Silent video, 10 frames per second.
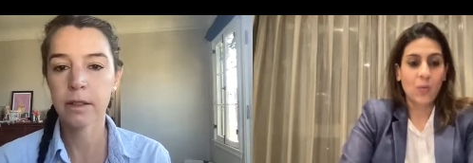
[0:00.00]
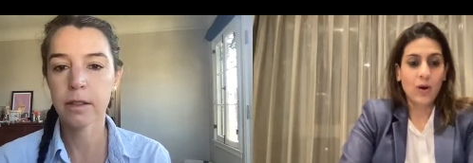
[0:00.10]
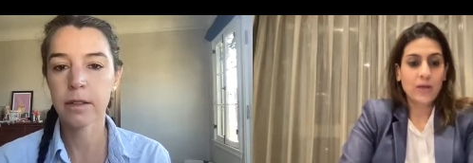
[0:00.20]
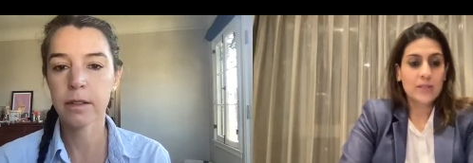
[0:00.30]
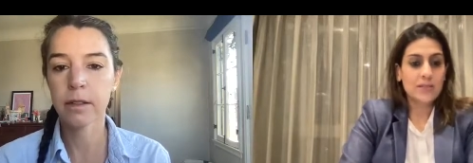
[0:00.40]

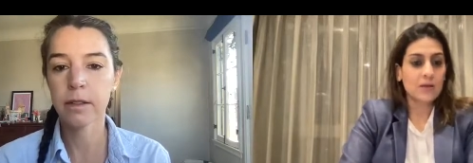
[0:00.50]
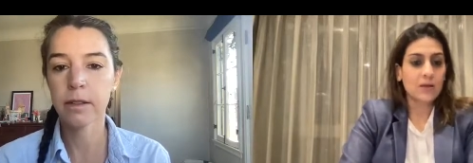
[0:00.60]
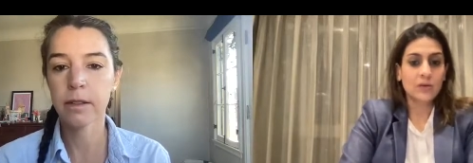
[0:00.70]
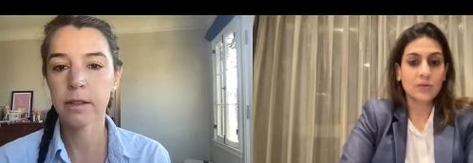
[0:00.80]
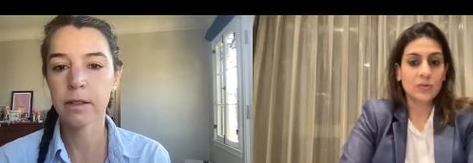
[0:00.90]
Speaker 1: what is,
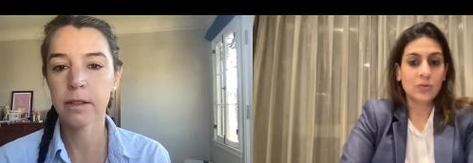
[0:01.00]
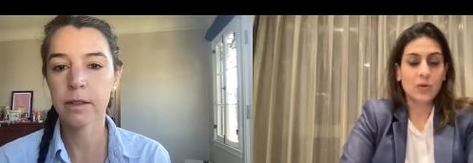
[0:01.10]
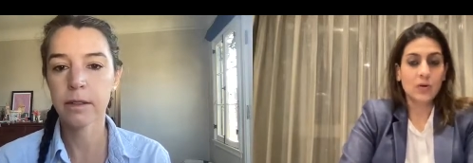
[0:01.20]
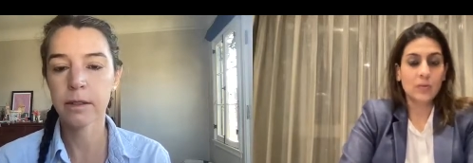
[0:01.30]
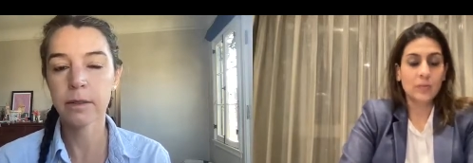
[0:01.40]
you
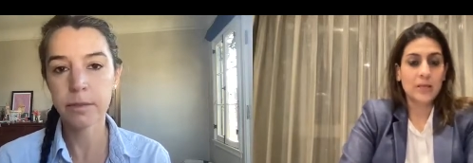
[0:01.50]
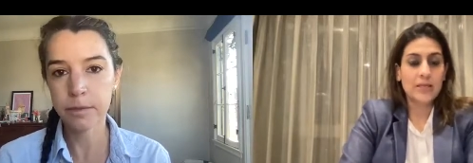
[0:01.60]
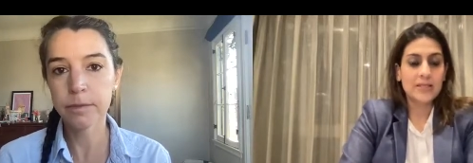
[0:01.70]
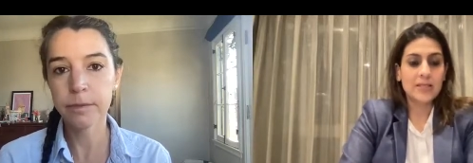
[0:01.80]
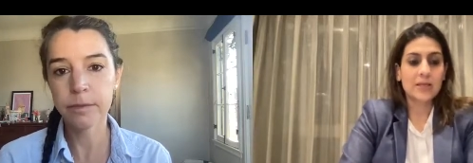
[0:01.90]
know, a
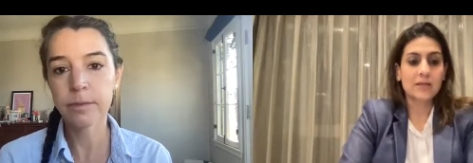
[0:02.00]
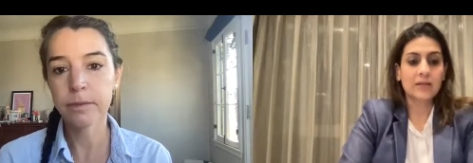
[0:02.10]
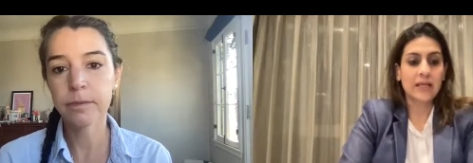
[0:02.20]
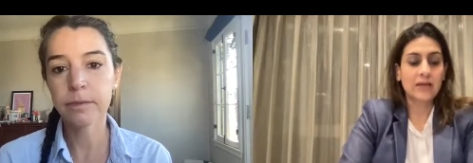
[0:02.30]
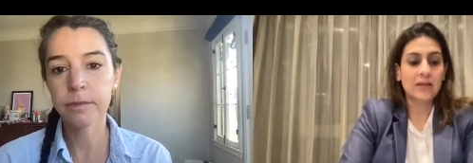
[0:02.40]

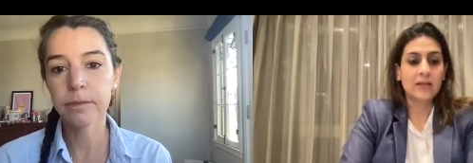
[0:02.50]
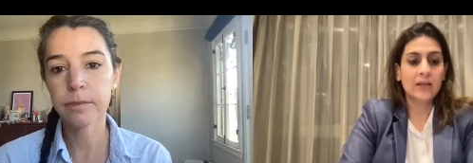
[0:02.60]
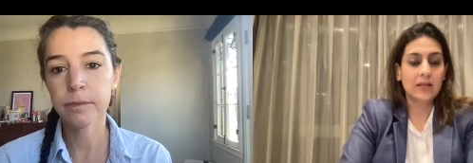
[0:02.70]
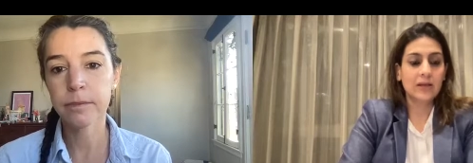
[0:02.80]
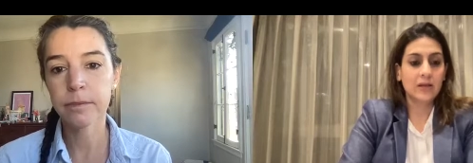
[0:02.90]
basic
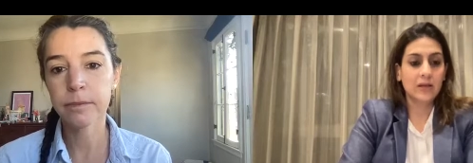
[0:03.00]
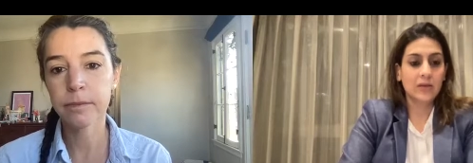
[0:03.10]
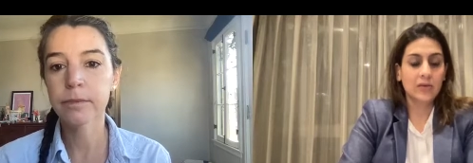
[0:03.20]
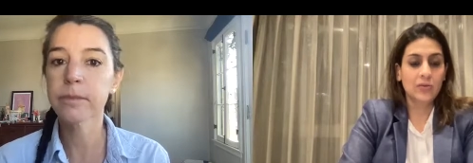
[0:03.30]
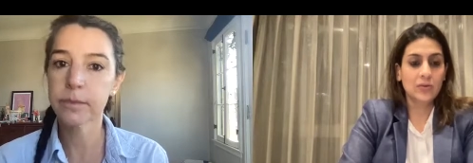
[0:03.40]
technique that they
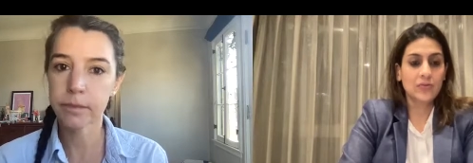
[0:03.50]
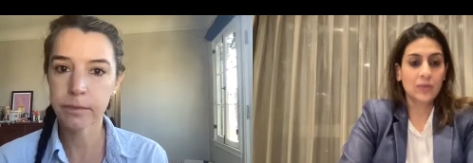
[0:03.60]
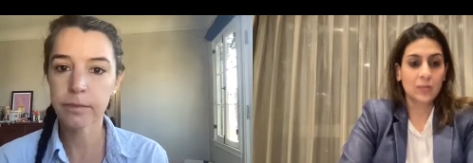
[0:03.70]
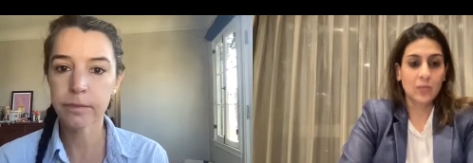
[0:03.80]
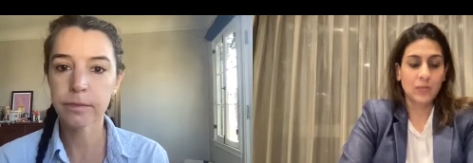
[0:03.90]
can use
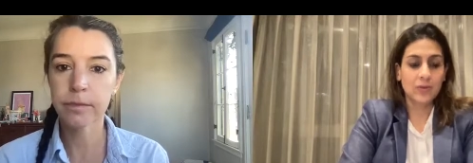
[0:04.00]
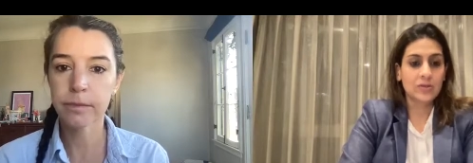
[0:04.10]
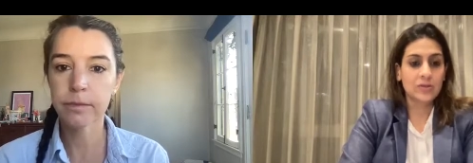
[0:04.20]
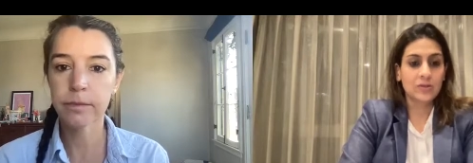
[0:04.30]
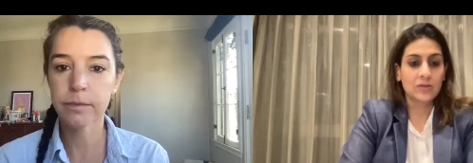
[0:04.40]
for the
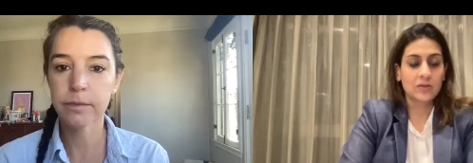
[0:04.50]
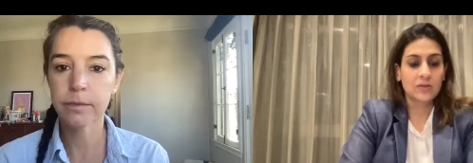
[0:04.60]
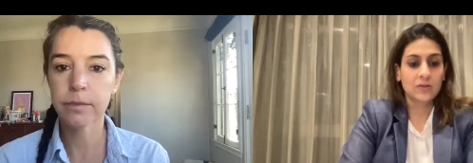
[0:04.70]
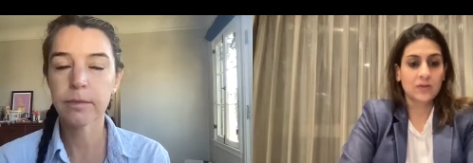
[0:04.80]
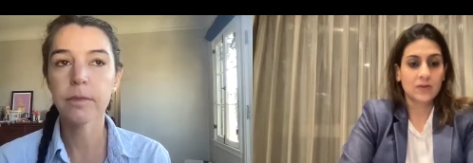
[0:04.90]
moment?
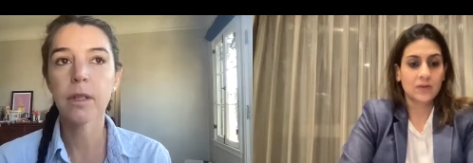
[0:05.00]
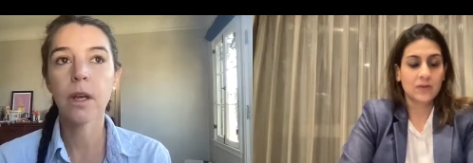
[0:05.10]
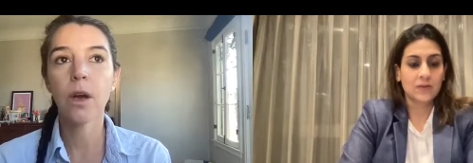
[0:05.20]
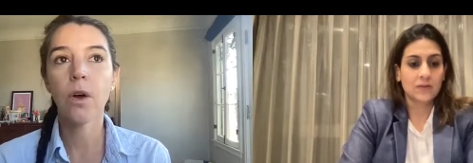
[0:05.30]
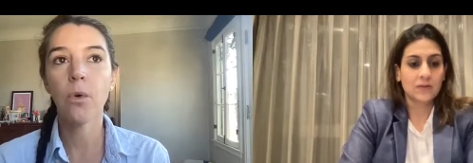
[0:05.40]

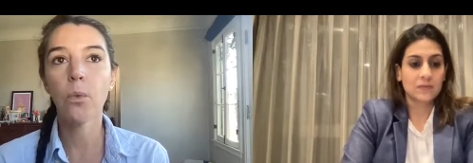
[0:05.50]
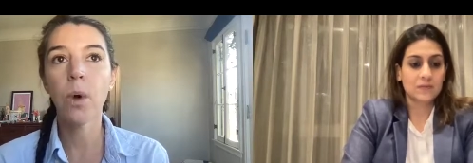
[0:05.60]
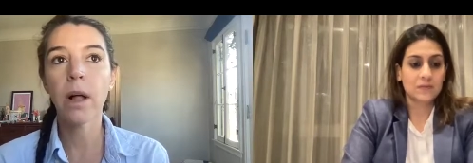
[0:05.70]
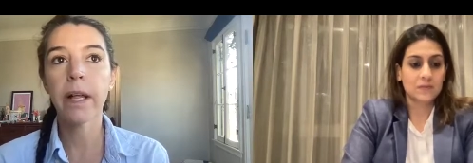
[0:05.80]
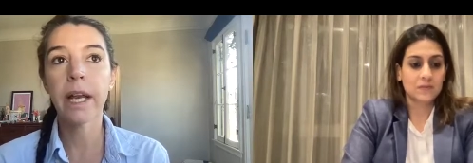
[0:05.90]

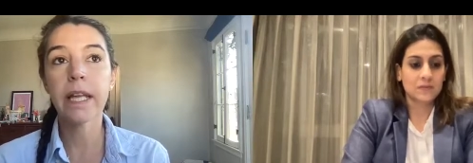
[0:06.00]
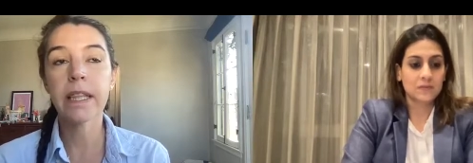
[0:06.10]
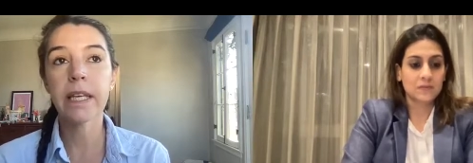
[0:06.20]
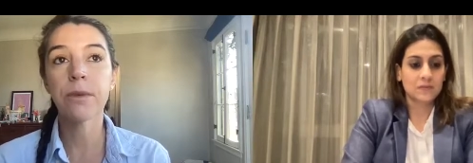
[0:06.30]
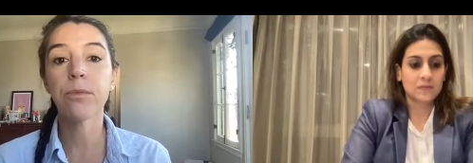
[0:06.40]
Speaker 2: Well, and I
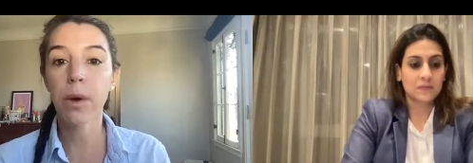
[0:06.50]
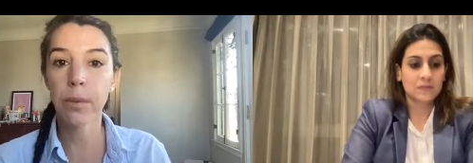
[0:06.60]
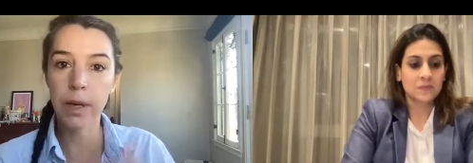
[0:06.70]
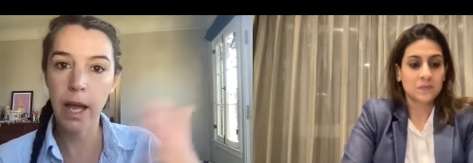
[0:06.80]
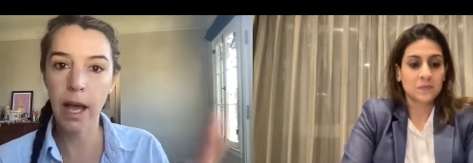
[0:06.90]
think
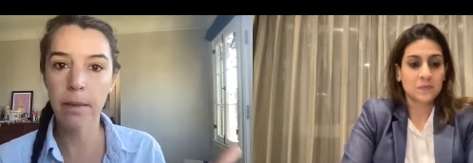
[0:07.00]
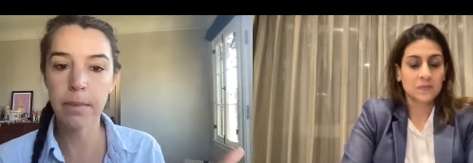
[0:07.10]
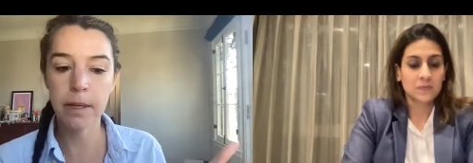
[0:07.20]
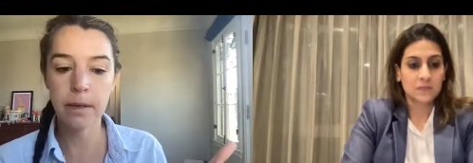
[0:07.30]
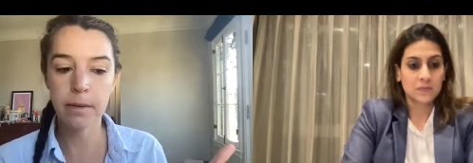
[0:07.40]
what would
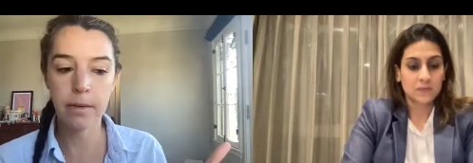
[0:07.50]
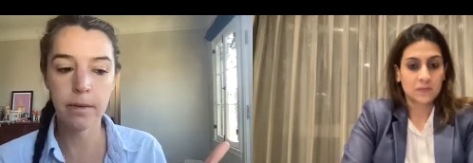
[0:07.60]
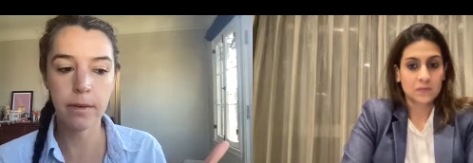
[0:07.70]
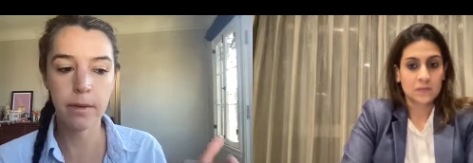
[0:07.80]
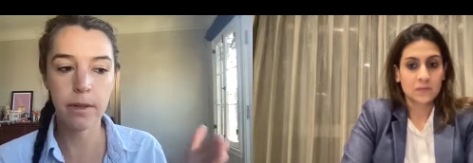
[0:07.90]
happen,
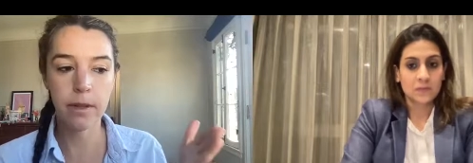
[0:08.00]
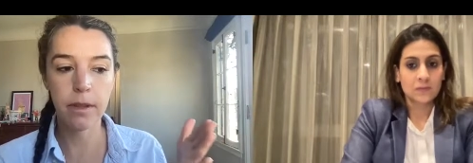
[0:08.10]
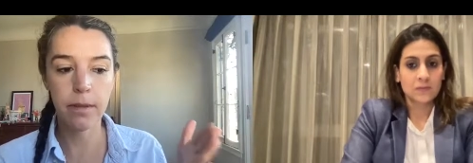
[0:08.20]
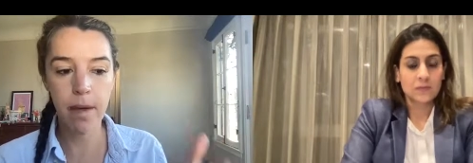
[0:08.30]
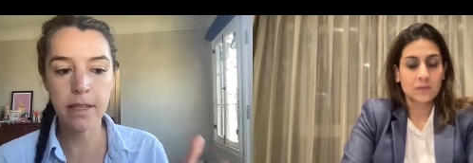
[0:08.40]

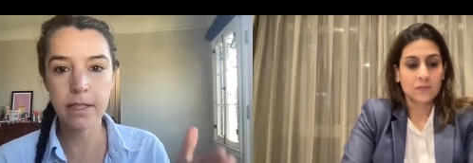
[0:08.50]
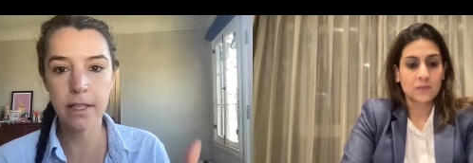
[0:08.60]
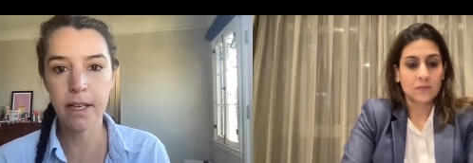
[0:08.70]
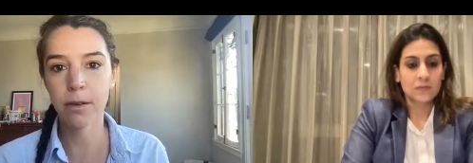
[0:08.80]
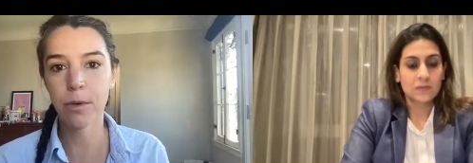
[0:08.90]
the best
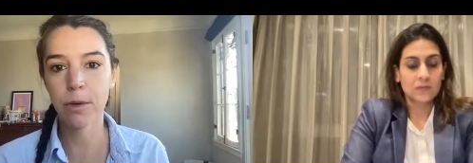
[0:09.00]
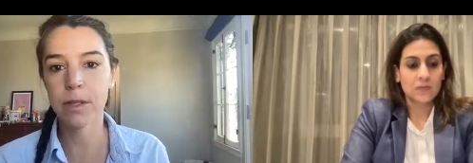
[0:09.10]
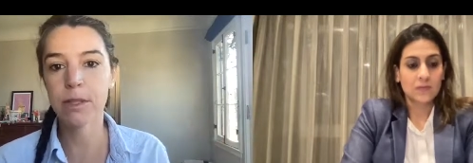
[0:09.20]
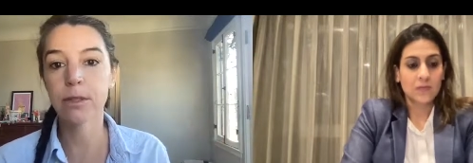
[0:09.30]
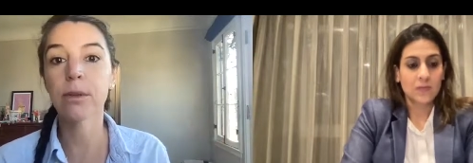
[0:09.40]
thing would
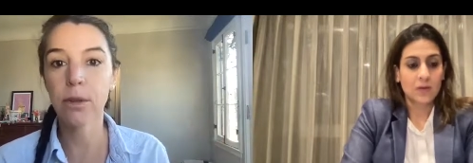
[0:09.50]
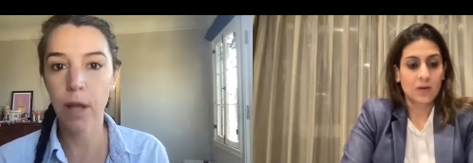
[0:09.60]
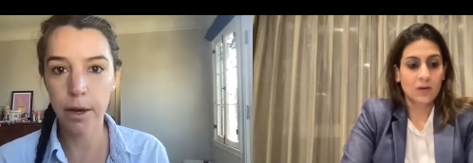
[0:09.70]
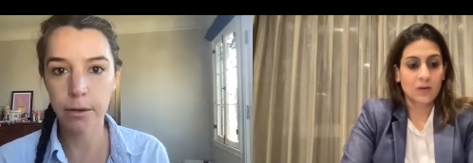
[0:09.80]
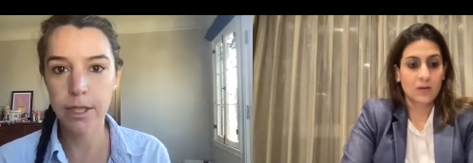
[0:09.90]
be to
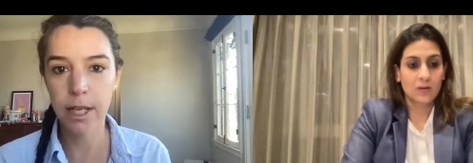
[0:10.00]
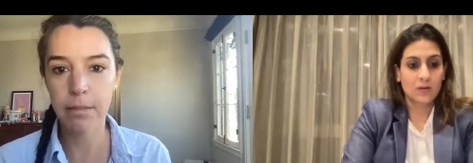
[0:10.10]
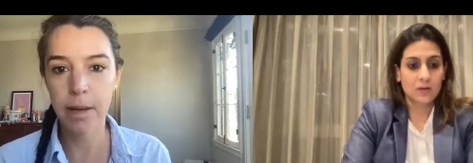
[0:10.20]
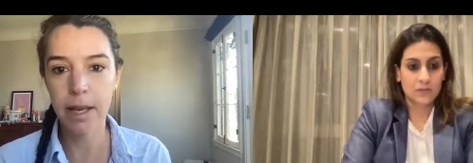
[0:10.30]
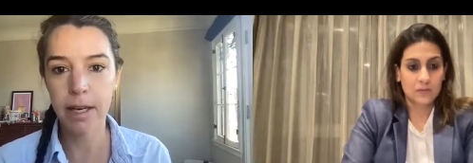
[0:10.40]

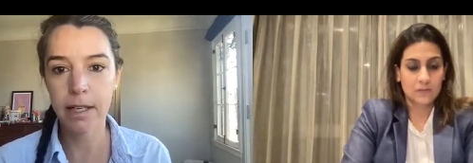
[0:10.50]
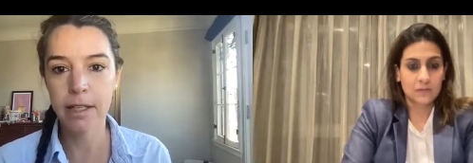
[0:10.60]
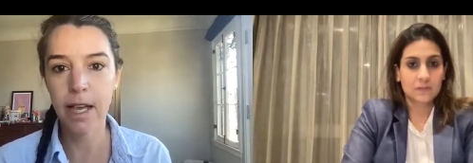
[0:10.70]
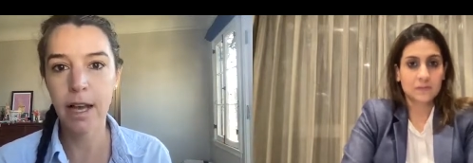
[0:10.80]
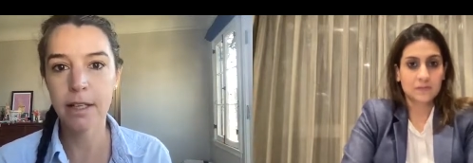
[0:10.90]
understand panic
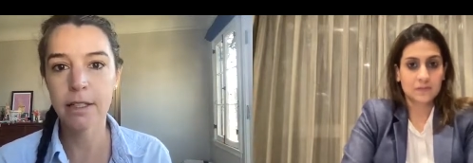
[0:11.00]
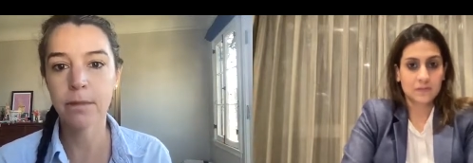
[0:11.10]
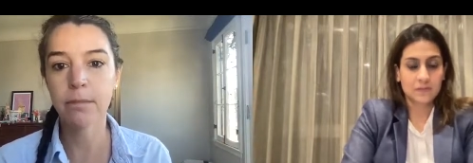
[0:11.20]
attacks